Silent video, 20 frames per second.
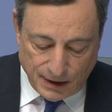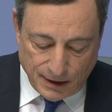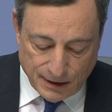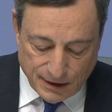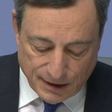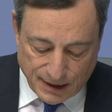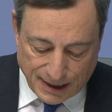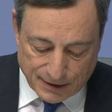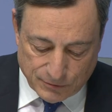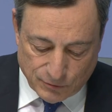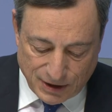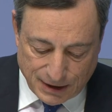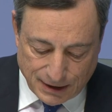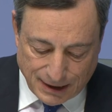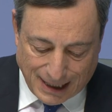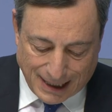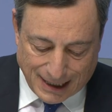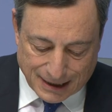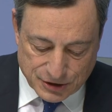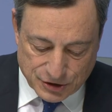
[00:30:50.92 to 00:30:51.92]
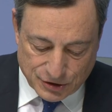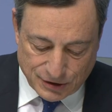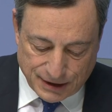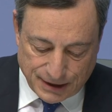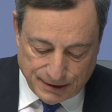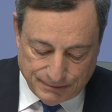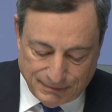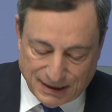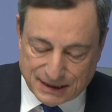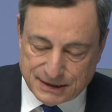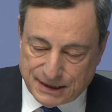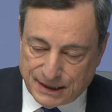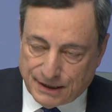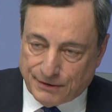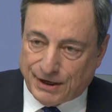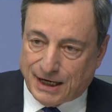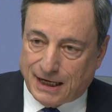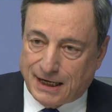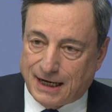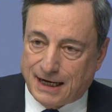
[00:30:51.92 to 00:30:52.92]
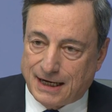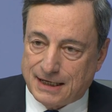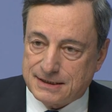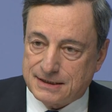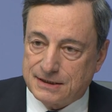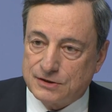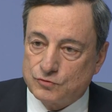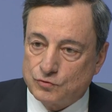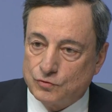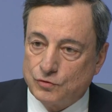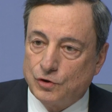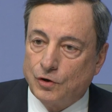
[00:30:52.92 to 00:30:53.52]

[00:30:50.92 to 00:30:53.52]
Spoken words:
that will actually materialize into